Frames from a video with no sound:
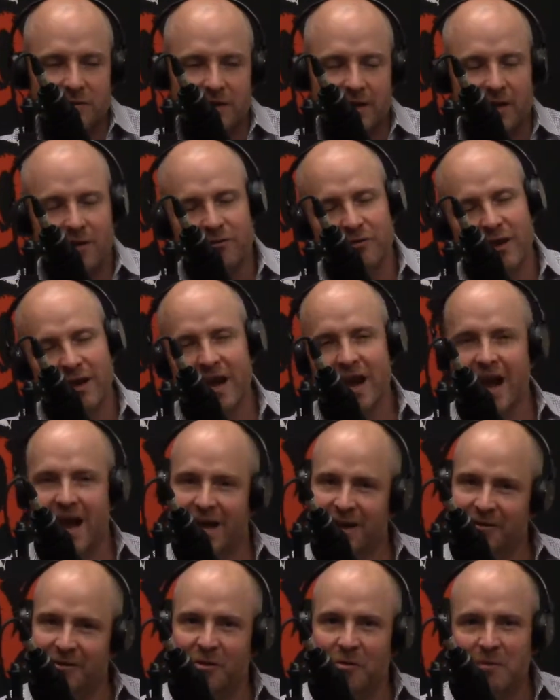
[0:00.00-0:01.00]
And I was like, I
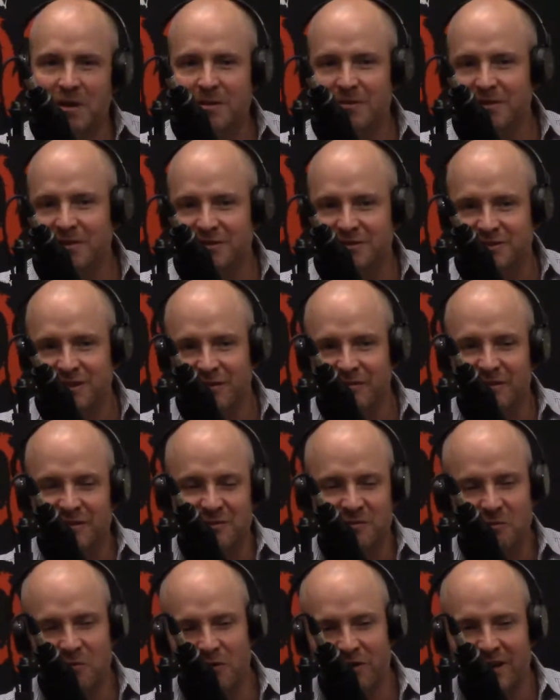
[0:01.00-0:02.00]
don't know, maybe this stuff
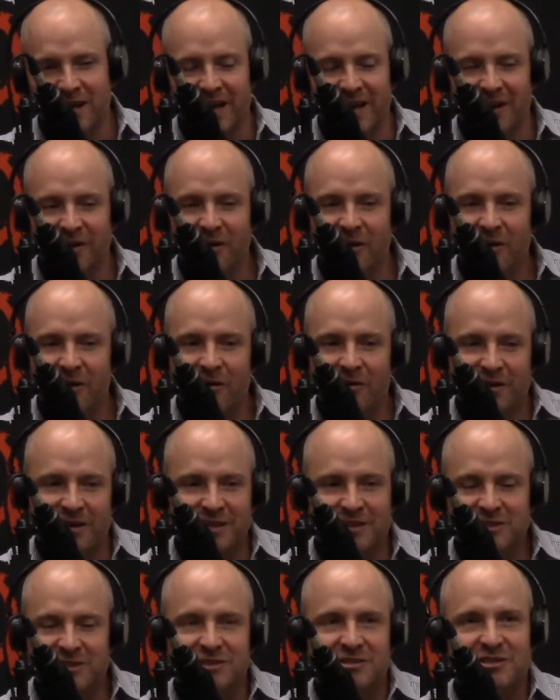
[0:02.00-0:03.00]
isn't working at all and
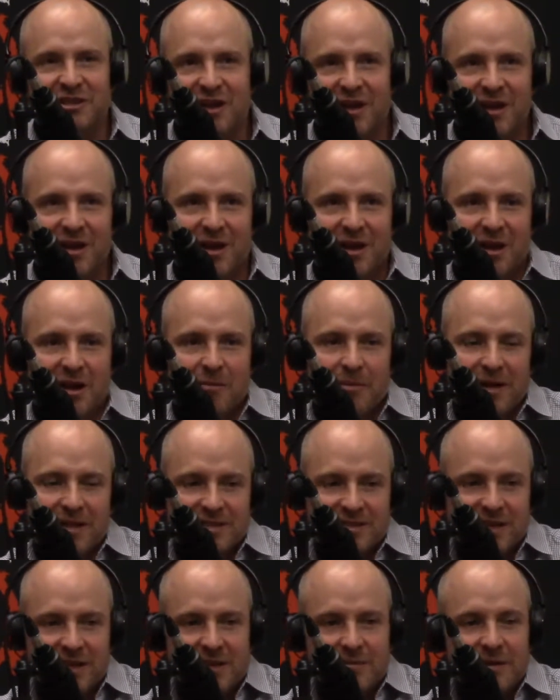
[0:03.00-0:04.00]
it's just a bad study.